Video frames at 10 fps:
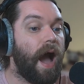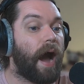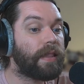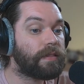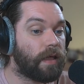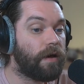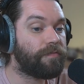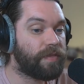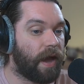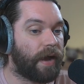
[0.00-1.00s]
I
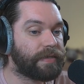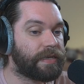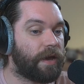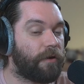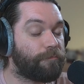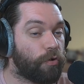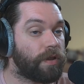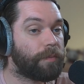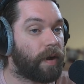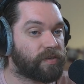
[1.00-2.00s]
love the idea of
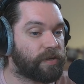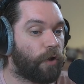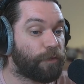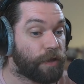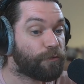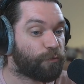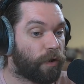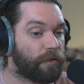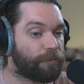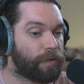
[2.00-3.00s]
putting myself in
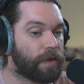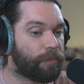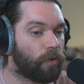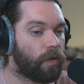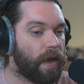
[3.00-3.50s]
front of people